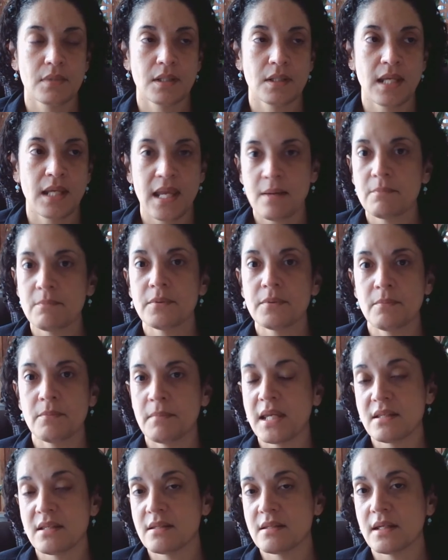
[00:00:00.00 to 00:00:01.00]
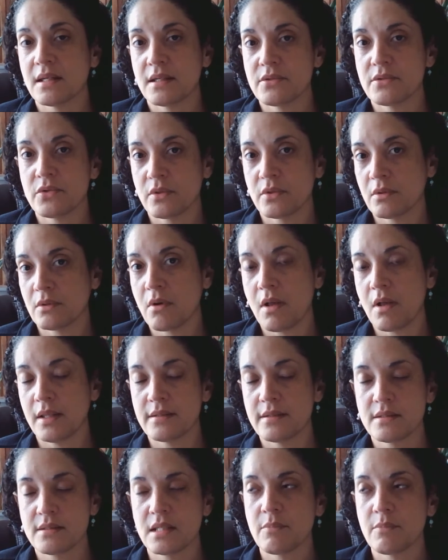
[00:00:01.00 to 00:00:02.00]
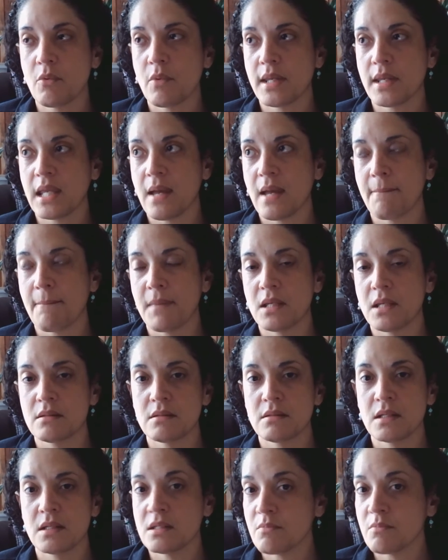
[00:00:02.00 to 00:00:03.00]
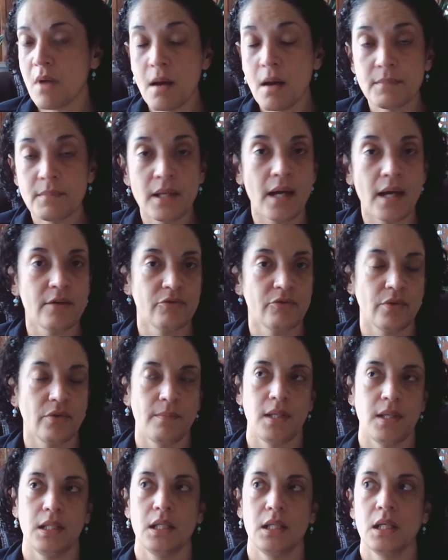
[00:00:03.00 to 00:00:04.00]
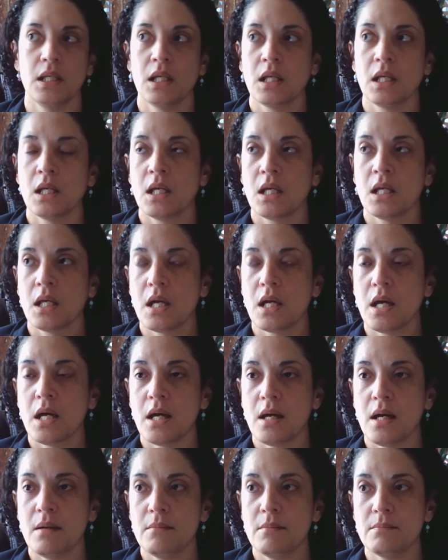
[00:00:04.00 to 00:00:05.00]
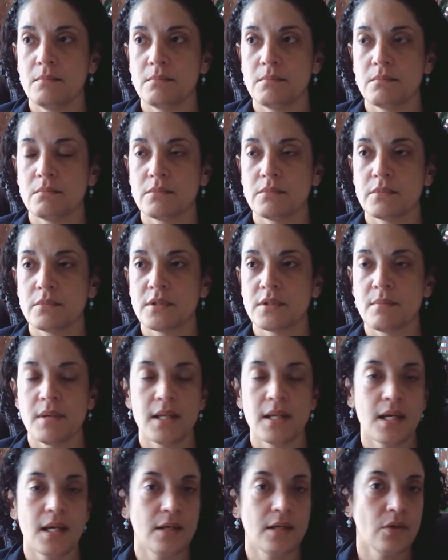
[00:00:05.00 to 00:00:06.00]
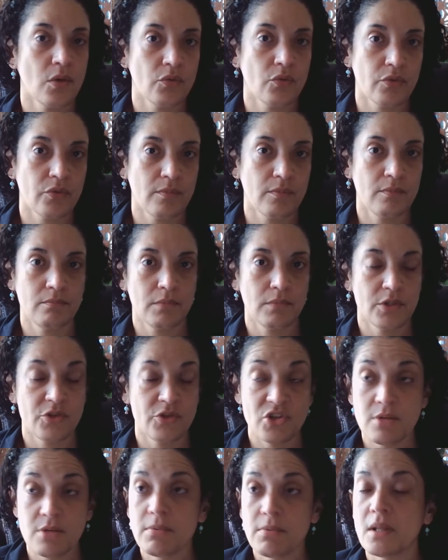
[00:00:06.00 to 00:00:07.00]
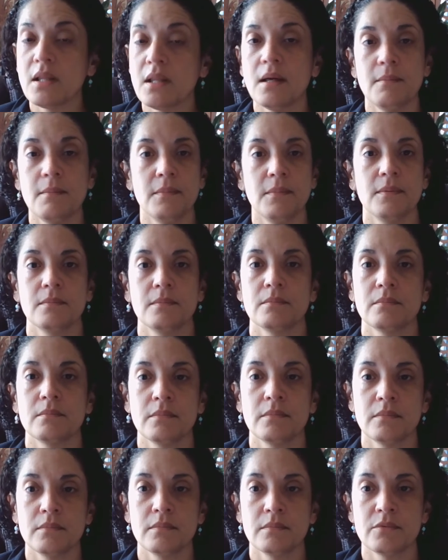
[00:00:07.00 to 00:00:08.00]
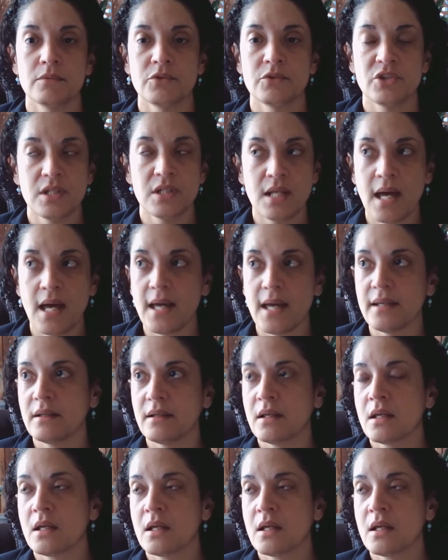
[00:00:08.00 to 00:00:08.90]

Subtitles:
camp mates, I guess you can call it, sleepaway camp mates, his mom died from it. Somebody I know from a Jeep club, she died.